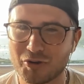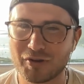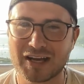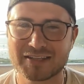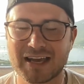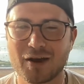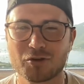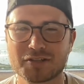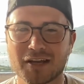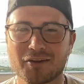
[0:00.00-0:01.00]
are you guys at?
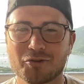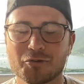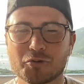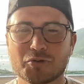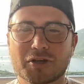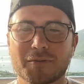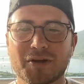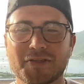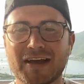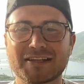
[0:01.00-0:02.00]
What deck are you using?
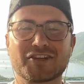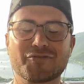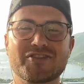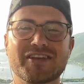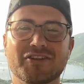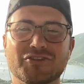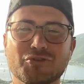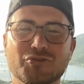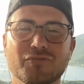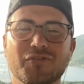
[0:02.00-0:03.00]
But that's going to be the end of this
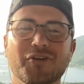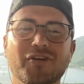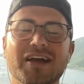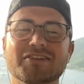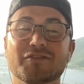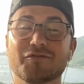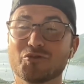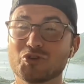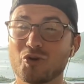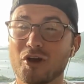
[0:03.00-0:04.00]
YouTube video, guys. And if
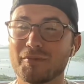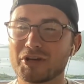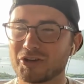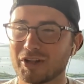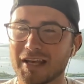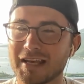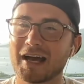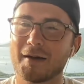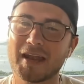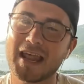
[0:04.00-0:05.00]
you enjoyed, make sure to like,
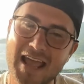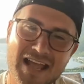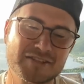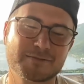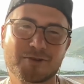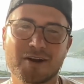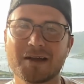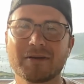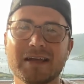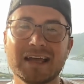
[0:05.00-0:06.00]
comment, and
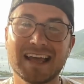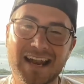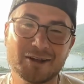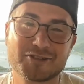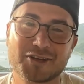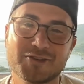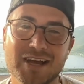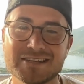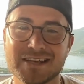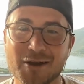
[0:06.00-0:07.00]
subscribe. And I'll check you
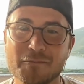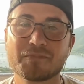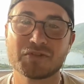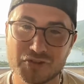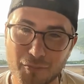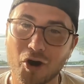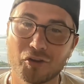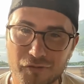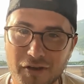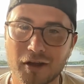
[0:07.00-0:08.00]
guys out in
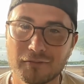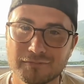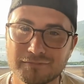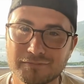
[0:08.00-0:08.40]
tomorrow's video.